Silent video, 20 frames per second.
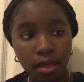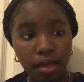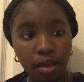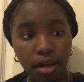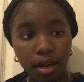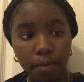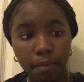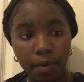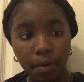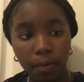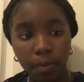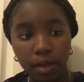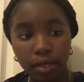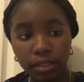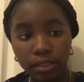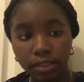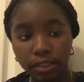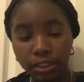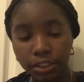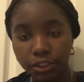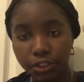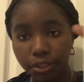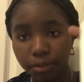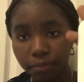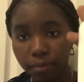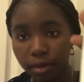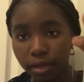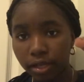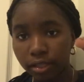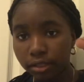Number one, teacher
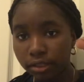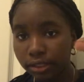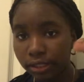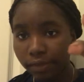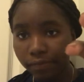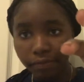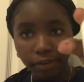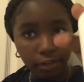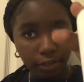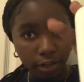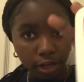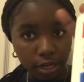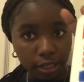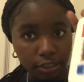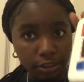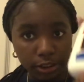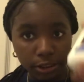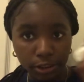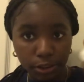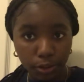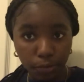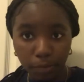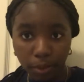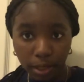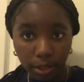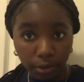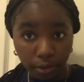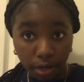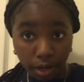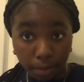brand, safe, non-toxic, the regular
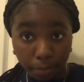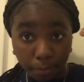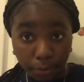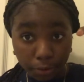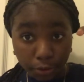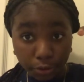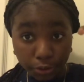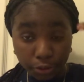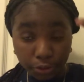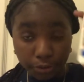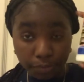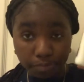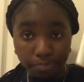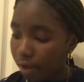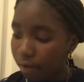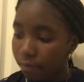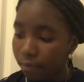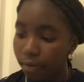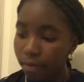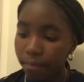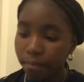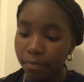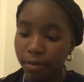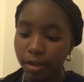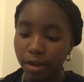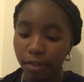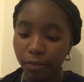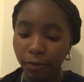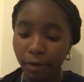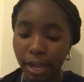Elmer's glue. I have
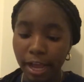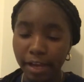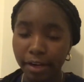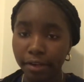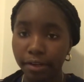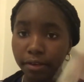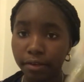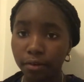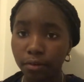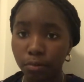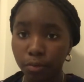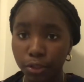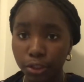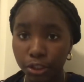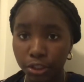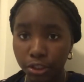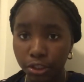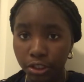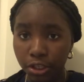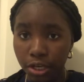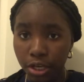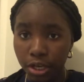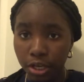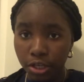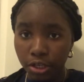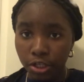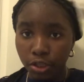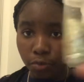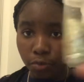another add-in, which is just